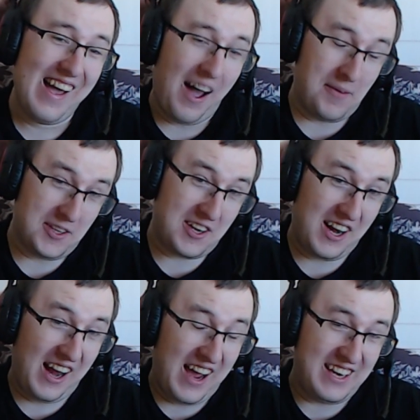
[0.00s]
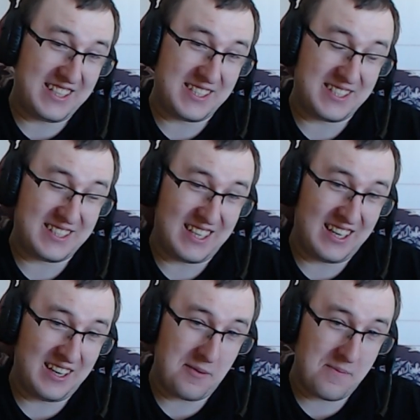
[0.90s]
I'm not gonna lie. That's
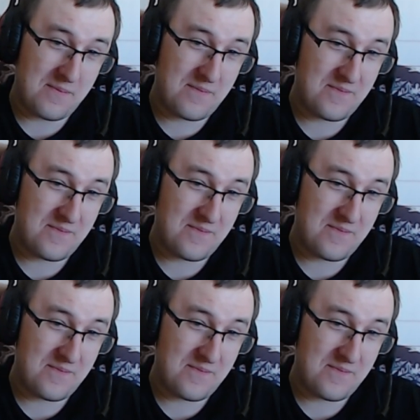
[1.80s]
um.